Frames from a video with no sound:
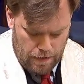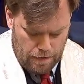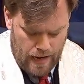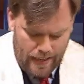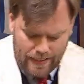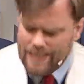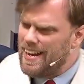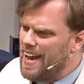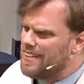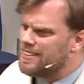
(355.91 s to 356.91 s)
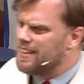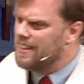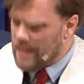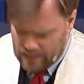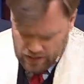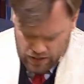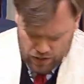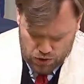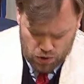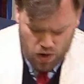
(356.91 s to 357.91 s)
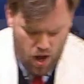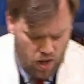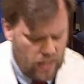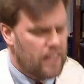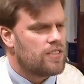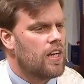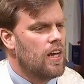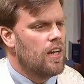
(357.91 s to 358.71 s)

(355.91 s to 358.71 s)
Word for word: God did not select the strongest,